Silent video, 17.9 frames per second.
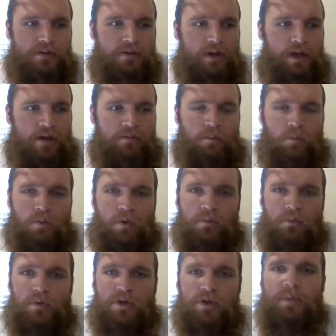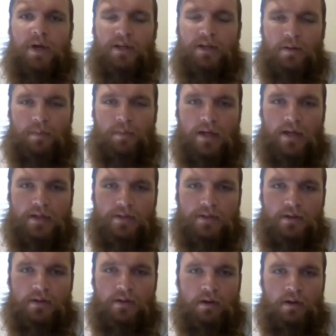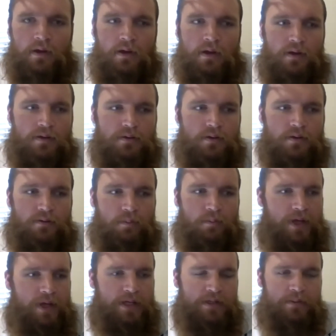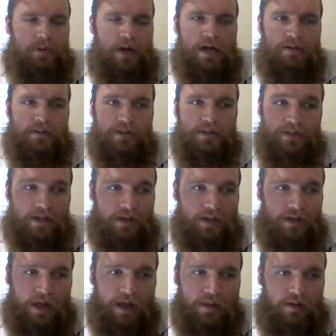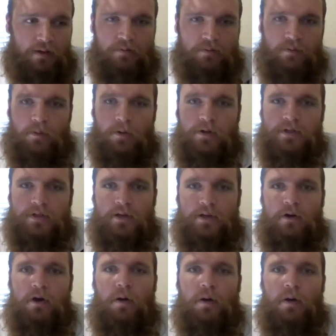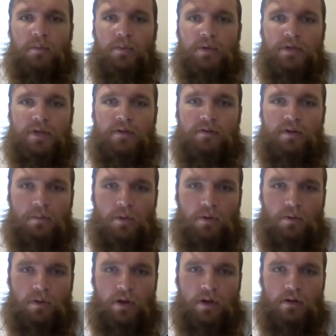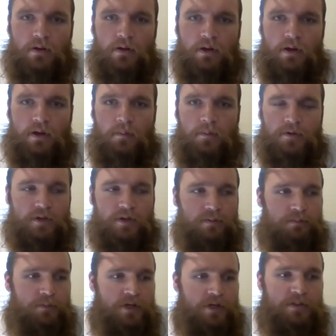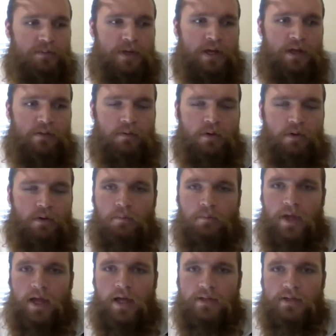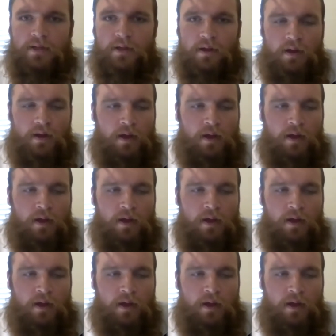Everyone respected Mass. So for me as a practicing Catholic, of course, I'd go up and receive communion, just participate through all of Mass.